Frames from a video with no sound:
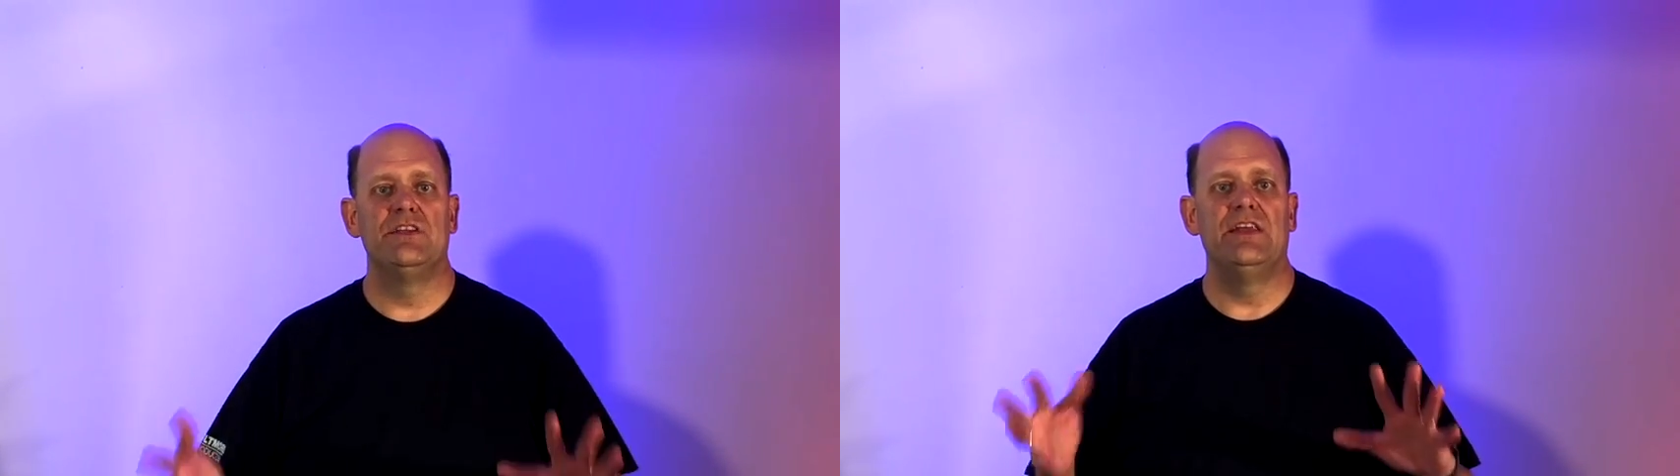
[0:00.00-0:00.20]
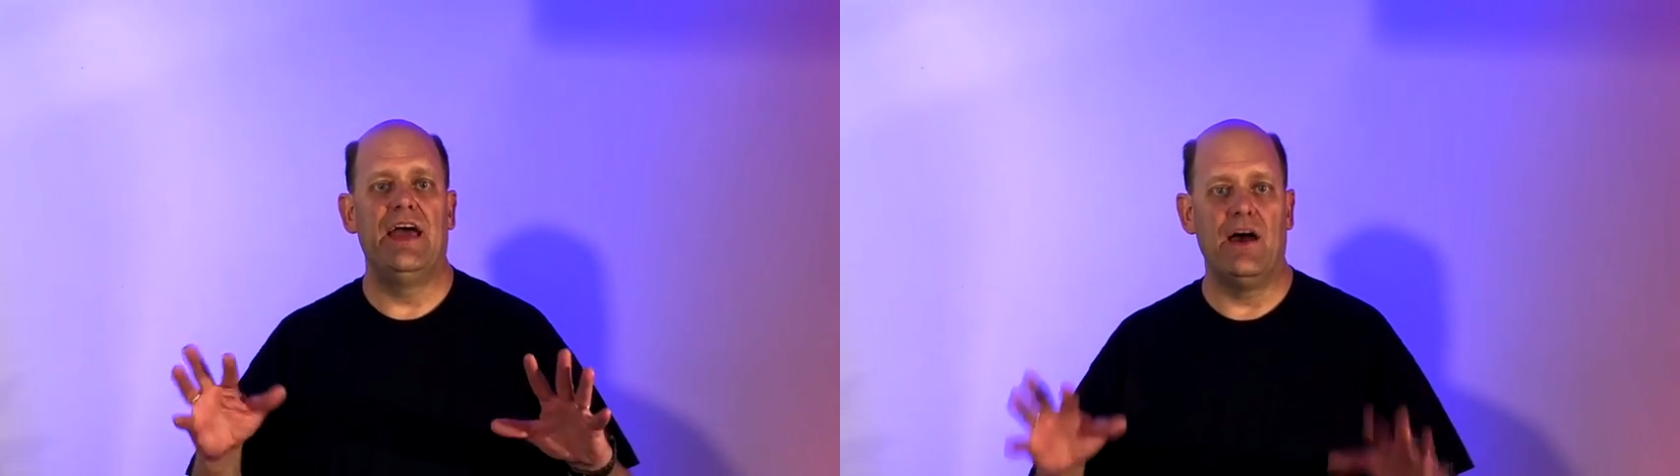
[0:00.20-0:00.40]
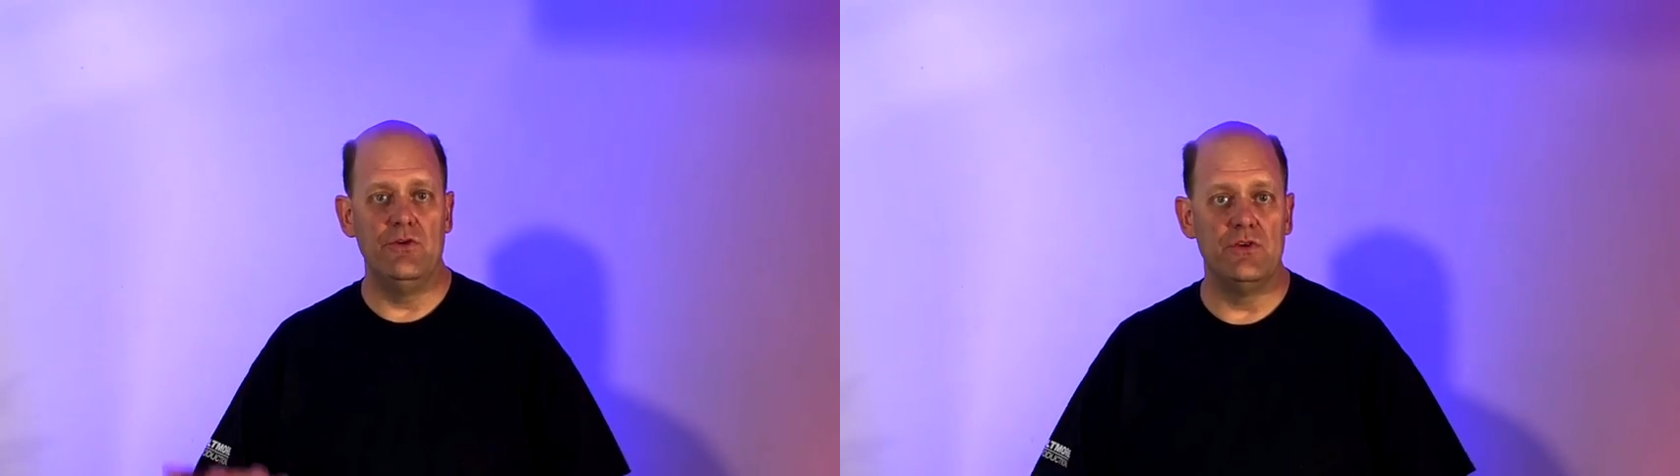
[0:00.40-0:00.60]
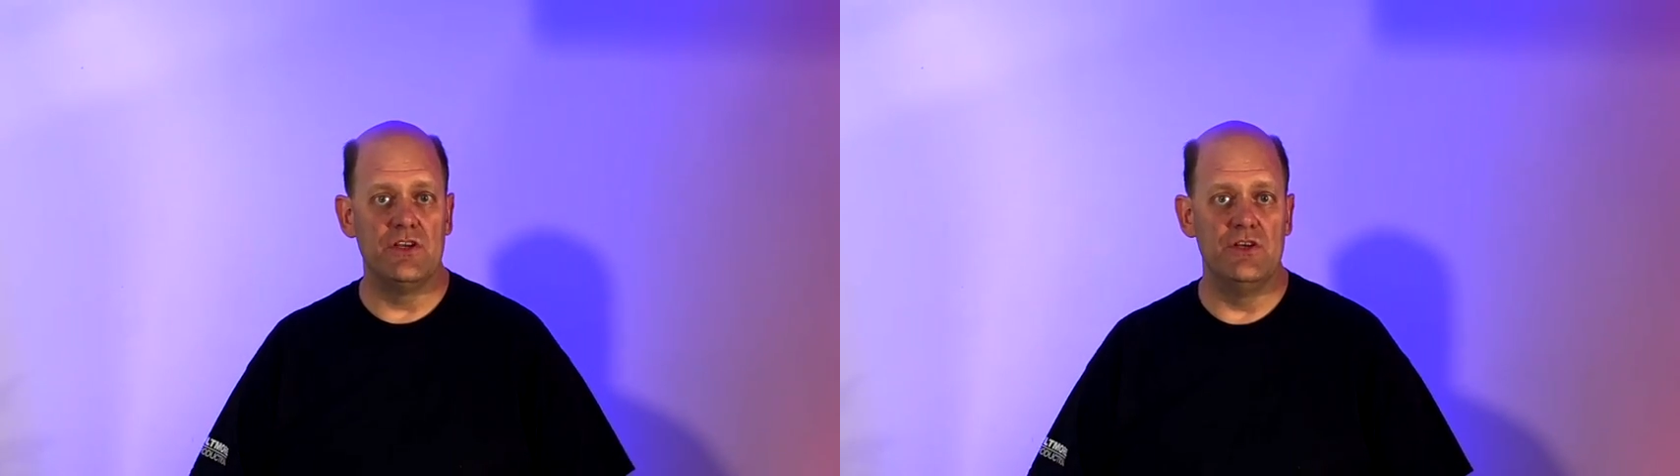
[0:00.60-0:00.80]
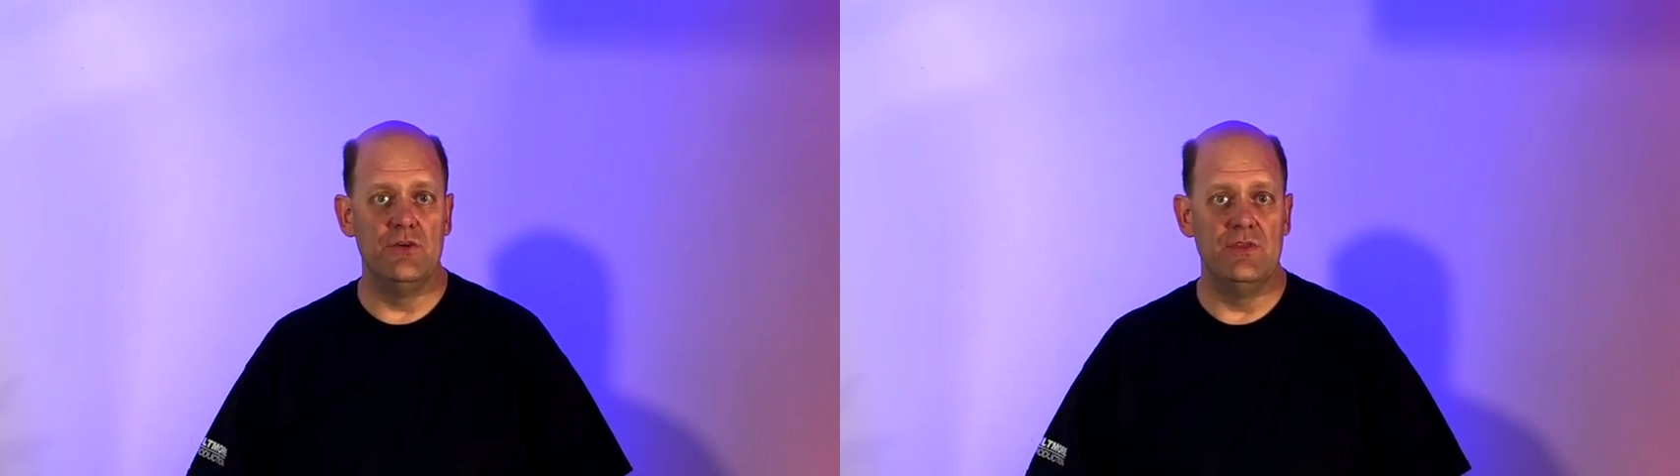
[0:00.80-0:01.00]
and how you can
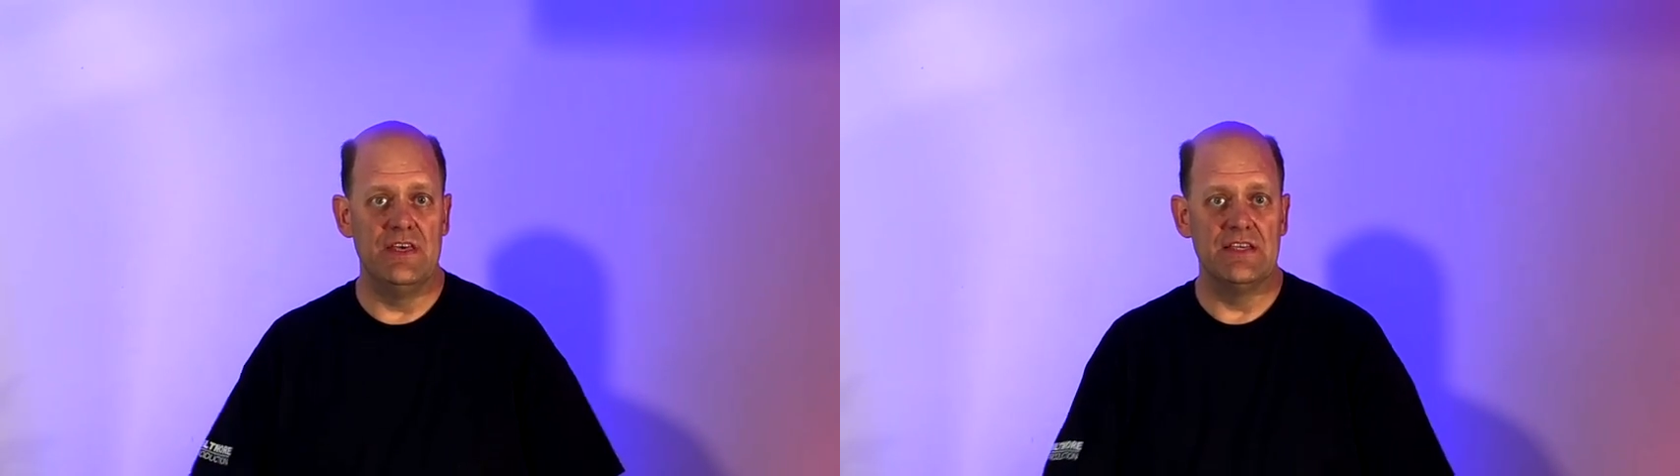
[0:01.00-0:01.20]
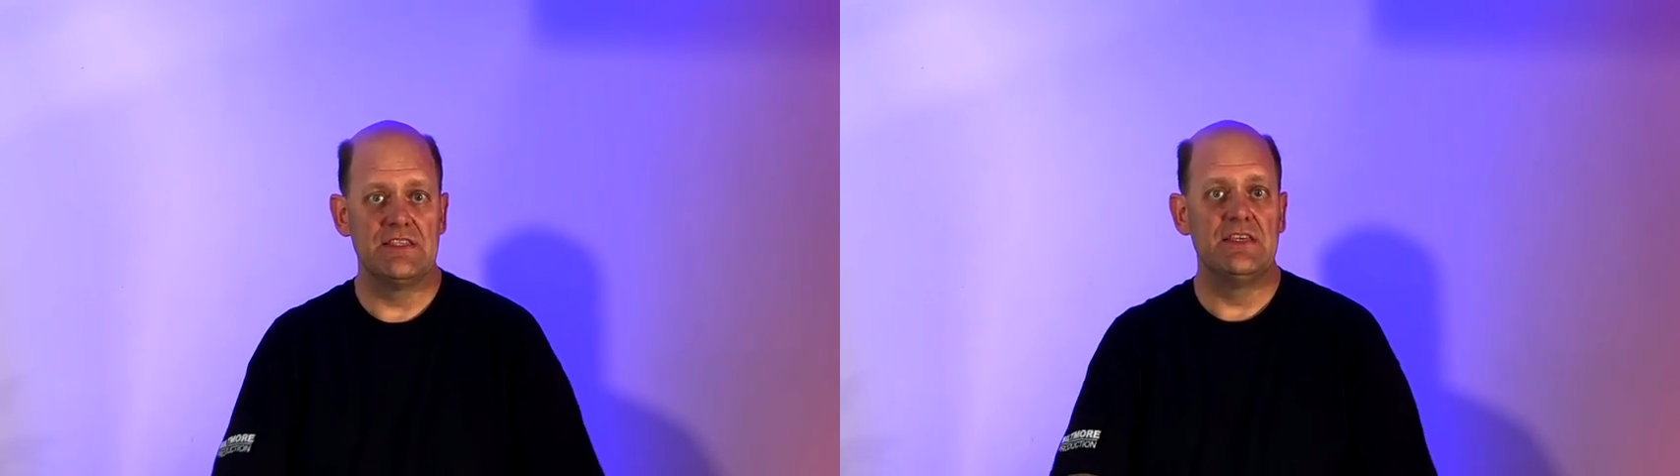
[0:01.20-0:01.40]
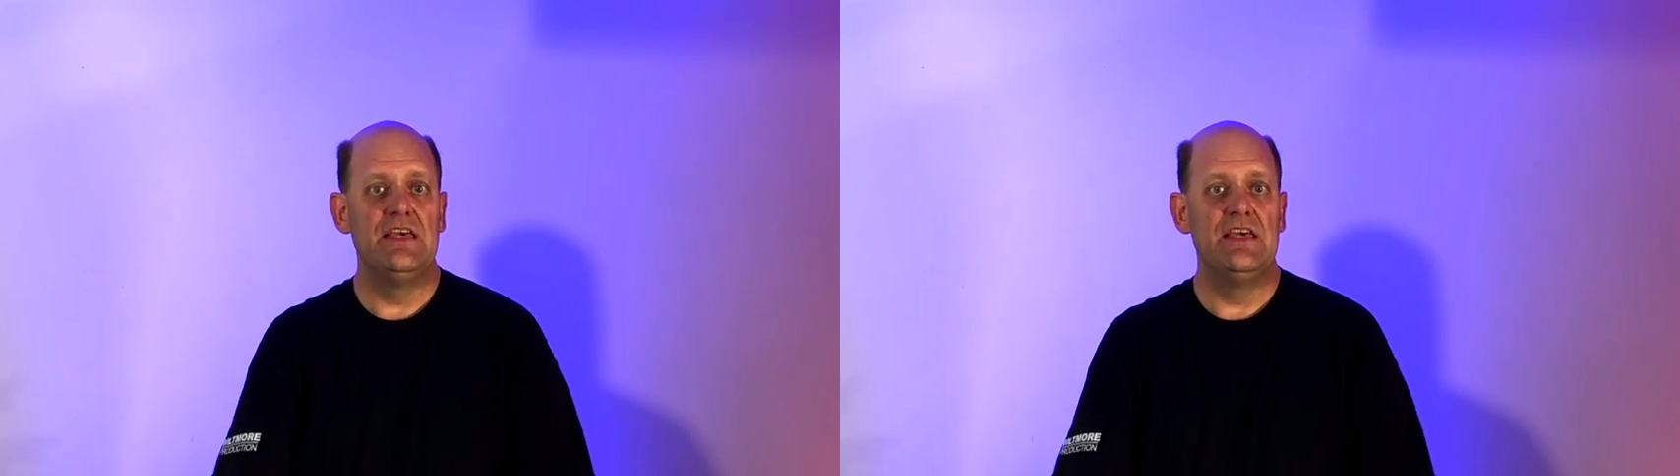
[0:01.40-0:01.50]
do this,